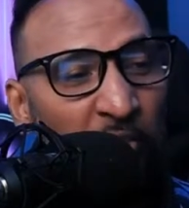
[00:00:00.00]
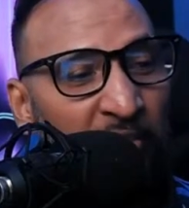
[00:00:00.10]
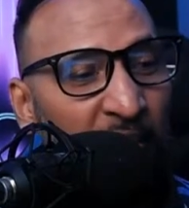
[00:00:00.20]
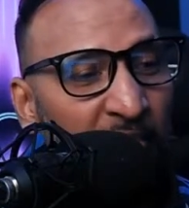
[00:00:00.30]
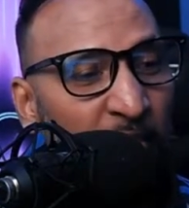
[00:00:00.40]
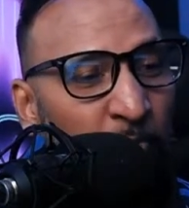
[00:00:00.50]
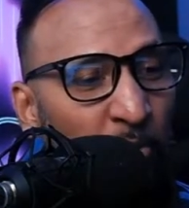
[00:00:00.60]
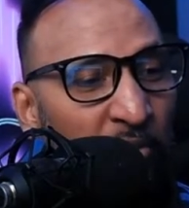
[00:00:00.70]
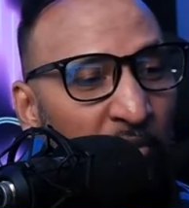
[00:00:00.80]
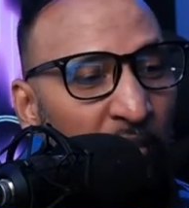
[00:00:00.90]
disaster,
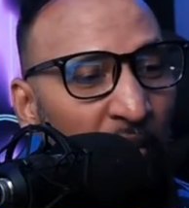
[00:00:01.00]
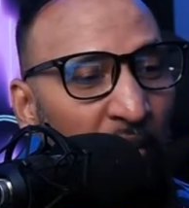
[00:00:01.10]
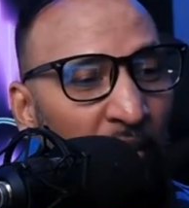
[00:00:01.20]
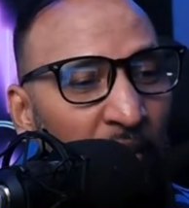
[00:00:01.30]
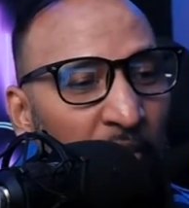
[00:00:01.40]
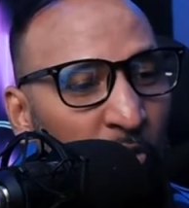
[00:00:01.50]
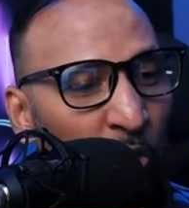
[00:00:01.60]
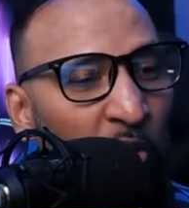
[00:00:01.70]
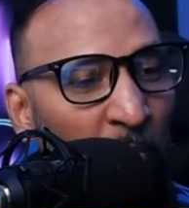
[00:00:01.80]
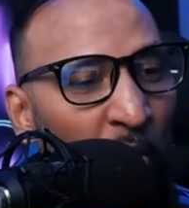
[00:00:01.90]
folks.
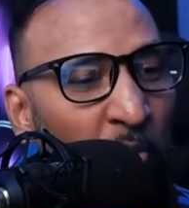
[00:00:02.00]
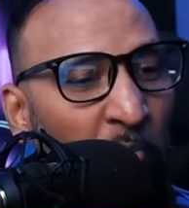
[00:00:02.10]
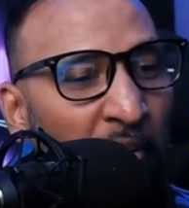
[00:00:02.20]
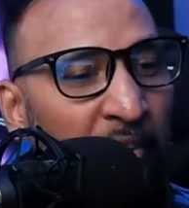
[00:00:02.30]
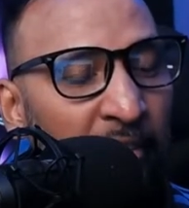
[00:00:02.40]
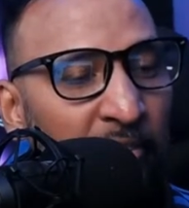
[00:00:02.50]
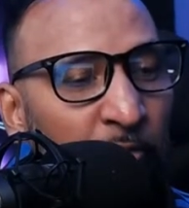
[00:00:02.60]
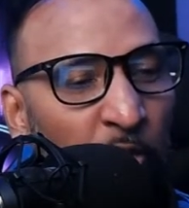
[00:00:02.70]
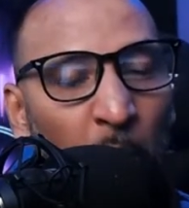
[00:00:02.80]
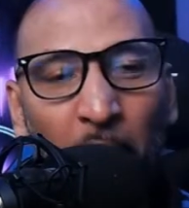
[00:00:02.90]
Talk about making things
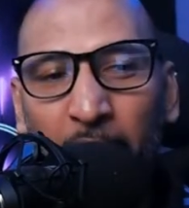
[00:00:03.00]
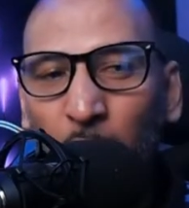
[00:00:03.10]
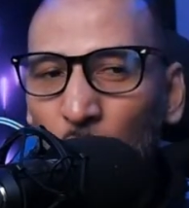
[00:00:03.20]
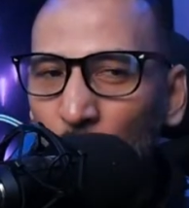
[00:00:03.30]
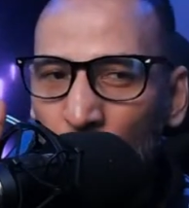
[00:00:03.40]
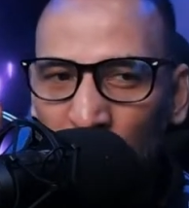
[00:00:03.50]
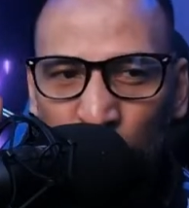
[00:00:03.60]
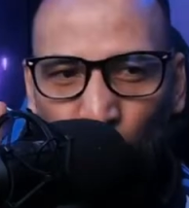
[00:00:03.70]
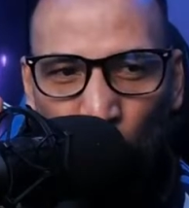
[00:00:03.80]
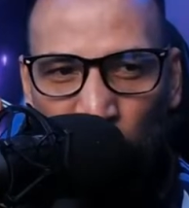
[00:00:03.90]
difficult, but it looks,
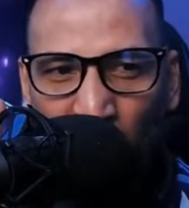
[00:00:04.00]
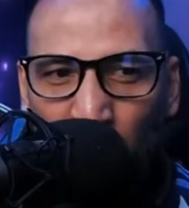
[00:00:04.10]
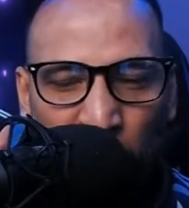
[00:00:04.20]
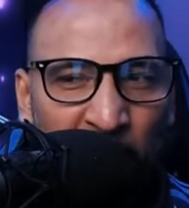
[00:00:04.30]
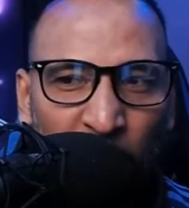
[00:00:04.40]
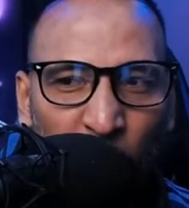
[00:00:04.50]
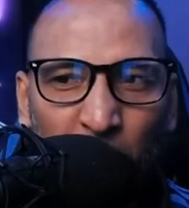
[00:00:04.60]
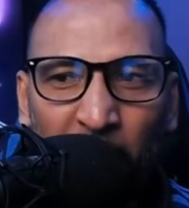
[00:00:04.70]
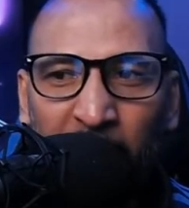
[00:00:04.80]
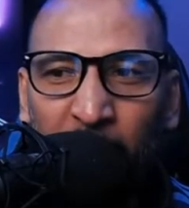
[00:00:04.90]
folks, I'm seeing the
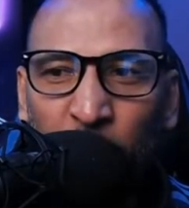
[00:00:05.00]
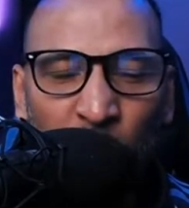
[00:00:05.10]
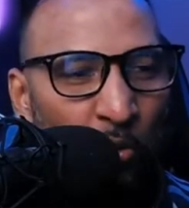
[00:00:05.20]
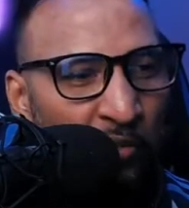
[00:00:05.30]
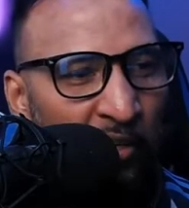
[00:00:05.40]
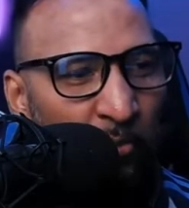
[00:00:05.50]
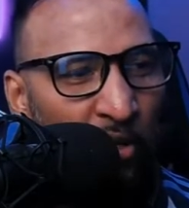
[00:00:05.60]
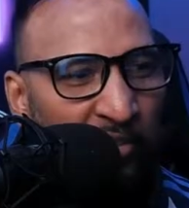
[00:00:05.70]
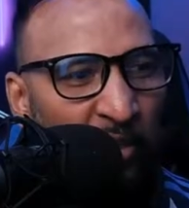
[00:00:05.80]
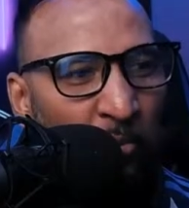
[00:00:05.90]
replay here, it looks outside the
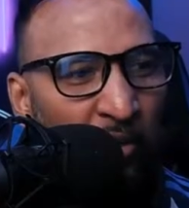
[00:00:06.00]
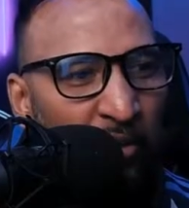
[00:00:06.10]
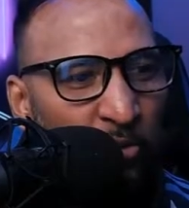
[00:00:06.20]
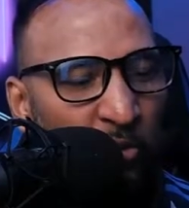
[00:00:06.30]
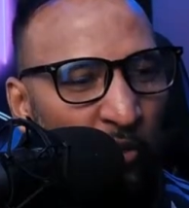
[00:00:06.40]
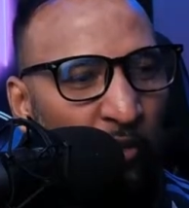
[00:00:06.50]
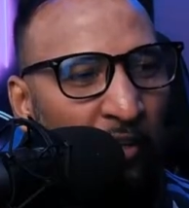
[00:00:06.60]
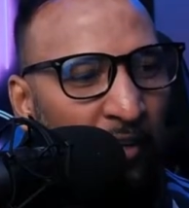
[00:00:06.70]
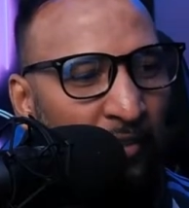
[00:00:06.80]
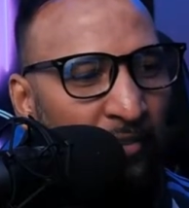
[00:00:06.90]
box. Anybody else who is looking
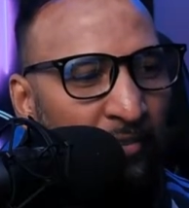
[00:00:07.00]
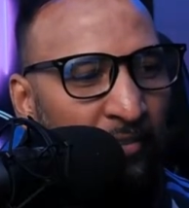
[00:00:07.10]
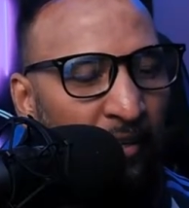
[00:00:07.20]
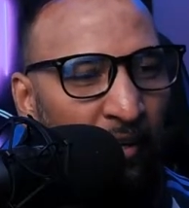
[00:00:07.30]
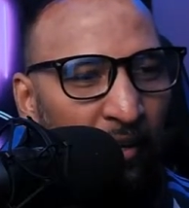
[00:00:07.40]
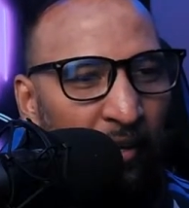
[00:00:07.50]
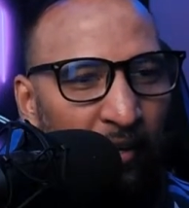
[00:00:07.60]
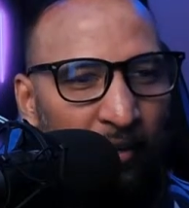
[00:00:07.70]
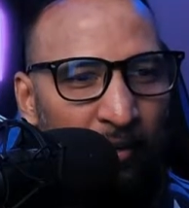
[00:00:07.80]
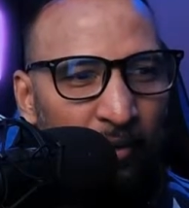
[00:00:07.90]
at this
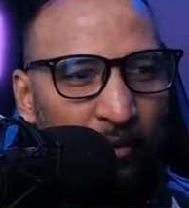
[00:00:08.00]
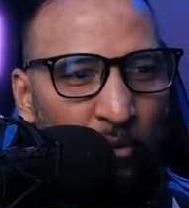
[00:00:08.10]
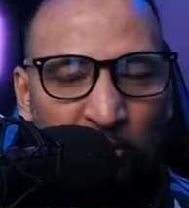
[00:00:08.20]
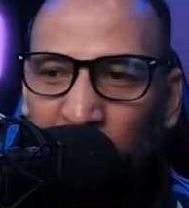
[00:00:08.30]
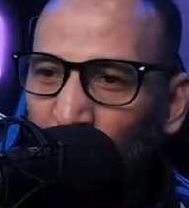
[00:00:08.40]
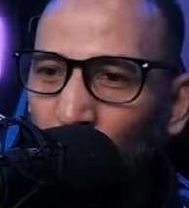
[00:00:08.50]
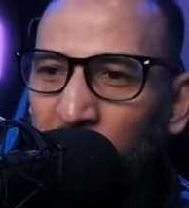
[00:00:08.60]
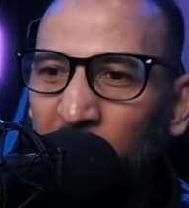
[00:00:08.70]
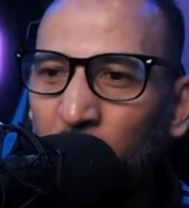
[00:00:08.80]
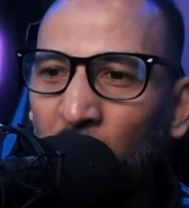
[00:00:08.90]
will see it's
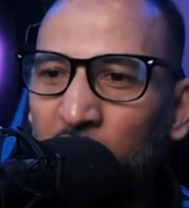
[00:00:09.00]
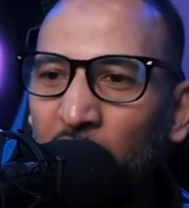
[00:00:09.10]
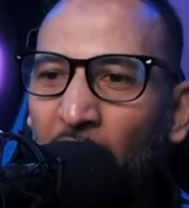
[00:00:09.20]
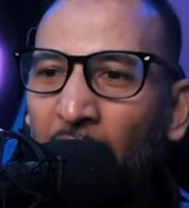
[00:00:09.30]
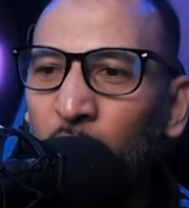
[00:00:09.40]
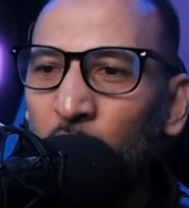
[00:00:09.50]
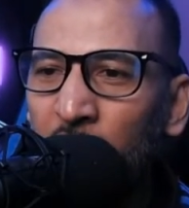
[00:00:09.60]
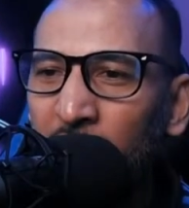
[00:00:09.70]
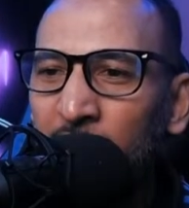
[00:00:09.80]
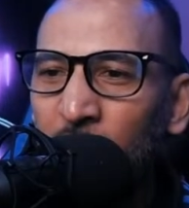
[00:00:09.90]
outside the box. I don't
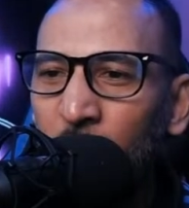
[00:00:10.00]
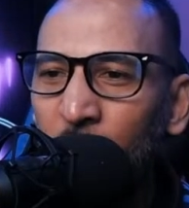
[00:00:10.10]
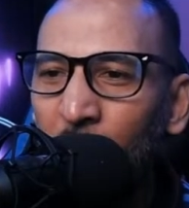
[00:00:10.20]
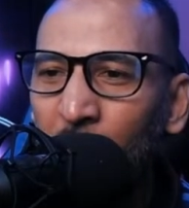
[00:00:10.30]
think so.